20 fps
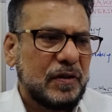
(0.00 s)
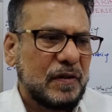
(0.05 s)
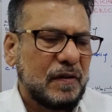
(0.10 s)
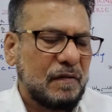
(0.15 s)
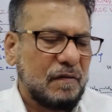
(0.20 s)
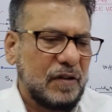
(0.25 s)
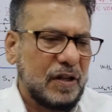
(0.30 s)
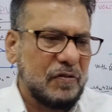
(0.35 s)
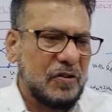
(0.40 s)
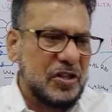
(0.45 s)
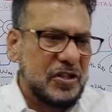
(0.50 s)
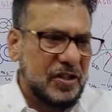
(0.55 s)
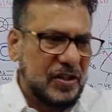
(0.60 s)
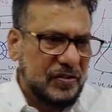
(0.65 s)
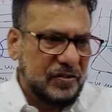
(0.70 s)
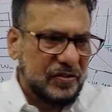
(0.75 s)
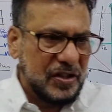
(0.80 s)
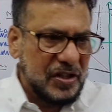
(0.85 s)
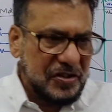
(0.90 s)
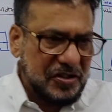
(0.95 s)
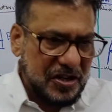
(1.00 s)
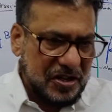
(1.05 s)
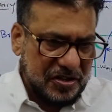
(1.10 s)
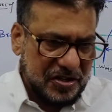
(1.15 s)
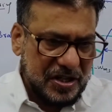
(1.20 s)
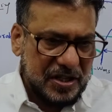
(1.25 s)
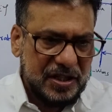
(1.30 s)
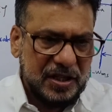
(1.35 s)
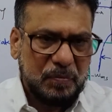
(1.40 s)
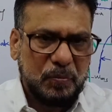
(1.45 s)
when we just
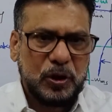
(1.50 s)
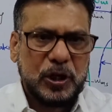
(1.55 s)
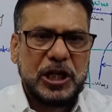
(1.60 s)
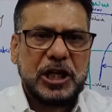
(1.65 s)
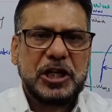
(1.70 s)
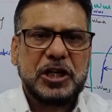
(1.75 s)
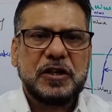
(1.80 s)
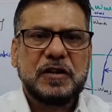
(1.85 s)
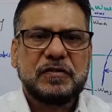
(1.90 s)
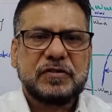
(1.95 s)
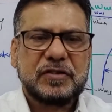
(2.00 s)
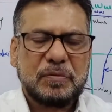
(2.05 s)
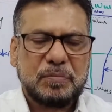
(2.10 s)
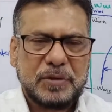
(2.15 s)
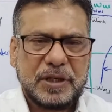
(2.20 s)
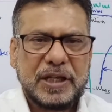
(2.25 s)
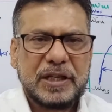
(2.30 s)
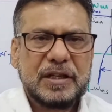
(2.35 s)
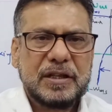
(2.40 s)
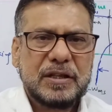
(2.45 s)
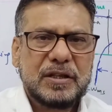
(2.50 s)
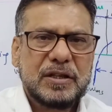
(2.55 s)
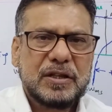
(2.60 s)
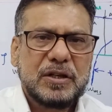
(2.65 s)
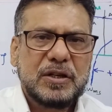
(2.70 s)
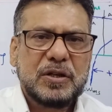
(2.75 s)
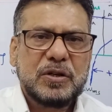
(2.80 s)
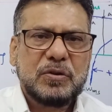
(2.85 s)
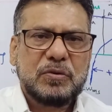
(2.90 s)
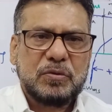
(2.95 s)
interchange the polarity of supply
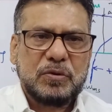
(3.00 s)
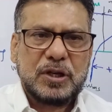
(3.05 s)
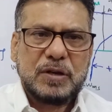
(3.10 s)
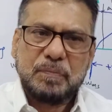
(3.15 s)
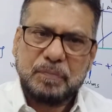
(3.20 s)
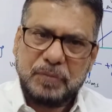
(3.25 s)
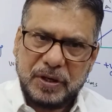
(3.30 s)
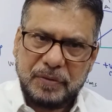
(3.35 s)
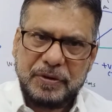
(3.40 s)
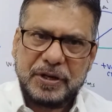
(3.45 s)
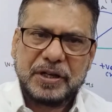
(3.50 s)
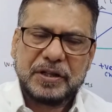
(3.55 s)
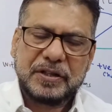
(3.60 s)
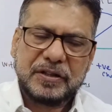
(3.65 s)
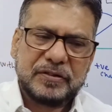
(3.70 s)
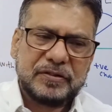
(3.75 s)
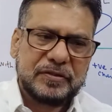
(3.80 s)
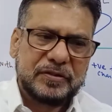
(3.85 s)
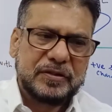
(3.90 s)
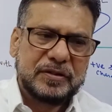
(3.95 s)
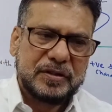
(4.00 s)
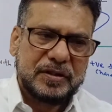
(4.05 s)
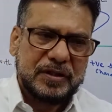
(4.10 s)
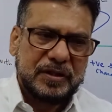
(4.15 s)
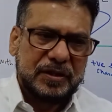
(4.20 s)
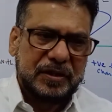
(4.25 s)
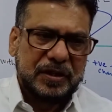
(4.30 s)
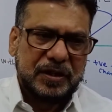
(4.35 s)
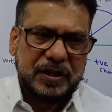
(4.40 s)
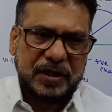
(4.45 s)
to implement this
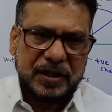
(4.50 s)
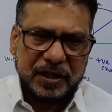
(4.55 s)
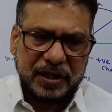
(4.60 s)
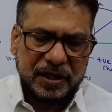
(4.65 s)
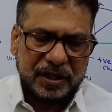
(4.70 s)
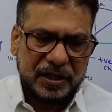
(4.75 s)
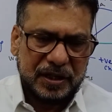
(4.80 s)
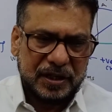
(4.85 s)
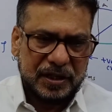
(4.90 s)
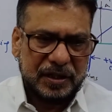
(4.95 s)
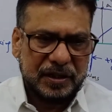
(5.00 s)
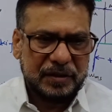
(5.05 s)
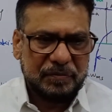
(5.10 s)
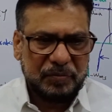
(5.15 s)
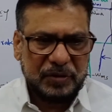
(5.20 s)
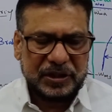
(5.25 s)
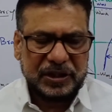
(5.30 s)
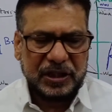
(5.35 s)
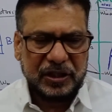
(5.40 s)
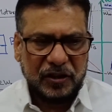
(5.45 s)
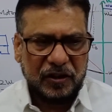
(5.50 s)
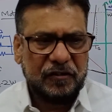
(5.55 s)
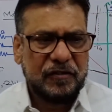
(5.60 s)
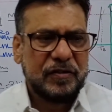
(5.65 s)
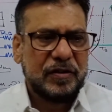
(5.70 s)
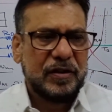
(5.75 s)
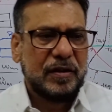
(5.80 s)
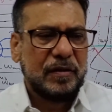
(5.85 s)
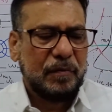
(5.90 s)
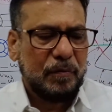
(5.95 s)
method of
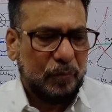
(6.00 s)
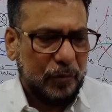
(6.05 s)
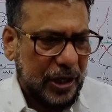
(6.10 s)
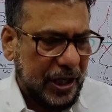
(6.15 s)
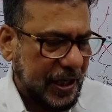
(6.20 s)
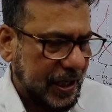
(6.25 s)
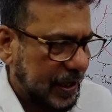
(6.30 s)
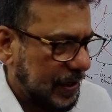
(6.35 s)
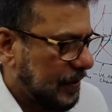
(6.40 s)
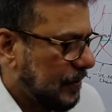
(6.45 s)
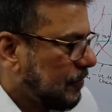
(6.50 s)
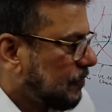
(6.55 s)
braking.